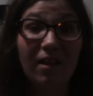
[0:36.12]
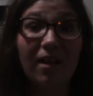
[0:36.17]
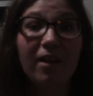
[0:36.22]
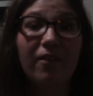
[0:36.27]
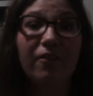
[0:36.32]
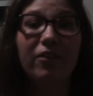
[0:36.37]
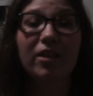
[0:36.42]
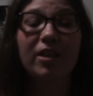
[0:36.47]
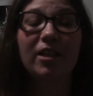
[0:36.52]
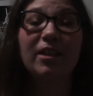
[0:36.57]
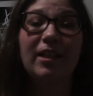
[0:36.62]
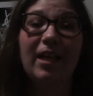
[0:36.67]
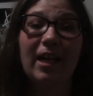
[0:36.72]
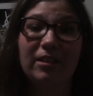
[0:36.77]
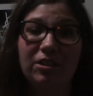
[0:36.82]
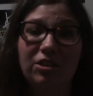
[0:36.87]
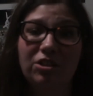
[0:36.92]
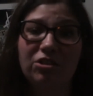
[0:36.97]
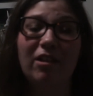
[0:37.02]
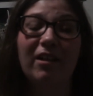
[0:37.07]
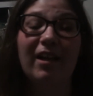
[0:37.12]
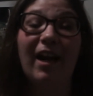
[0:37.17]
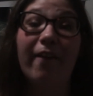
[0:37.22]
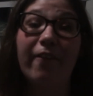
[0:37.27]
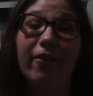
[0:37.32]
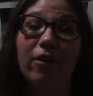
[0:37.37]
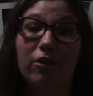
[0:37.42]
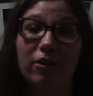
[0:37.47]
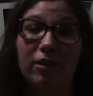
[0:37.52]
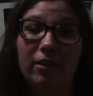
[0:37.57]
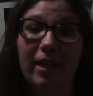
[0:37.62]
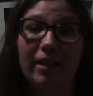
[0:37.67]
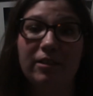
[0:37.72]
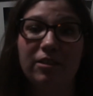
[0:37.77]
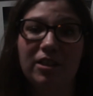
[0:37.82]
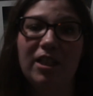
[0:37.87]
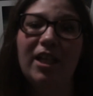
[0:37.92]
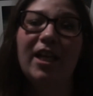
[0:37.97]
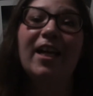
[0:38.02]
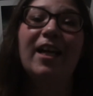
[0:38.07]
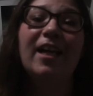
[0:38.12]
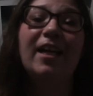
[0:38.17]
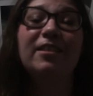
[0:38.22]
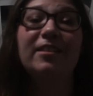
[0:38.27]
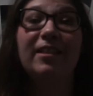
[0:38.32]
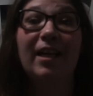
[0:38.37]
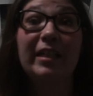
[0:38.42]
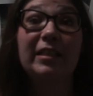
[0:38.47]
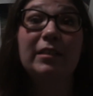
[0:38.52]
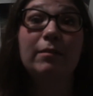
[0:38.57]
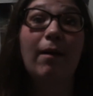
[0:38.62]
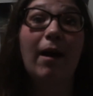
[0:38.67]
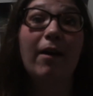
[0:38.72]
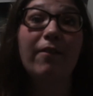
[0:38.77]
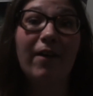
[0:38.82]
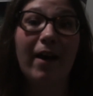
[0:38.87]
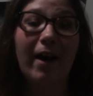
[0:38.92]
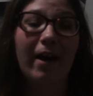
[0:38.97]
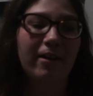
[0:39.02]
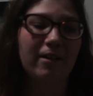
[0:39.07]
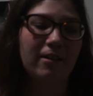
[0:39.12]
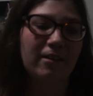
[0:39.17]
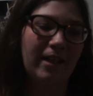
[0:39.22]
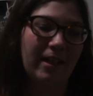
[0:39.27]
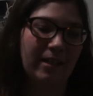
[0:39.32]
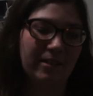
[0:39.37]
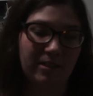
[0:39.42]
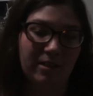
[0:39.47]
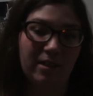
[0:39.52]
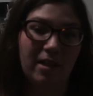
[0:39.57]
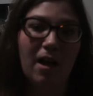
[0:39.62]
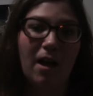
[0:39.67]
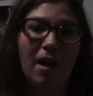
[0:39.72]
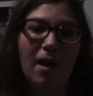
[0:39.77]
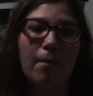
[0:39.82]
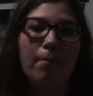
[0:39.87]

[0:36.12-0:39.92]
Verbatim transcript: of the collection so I can have the whole collection to add to my vinyl collection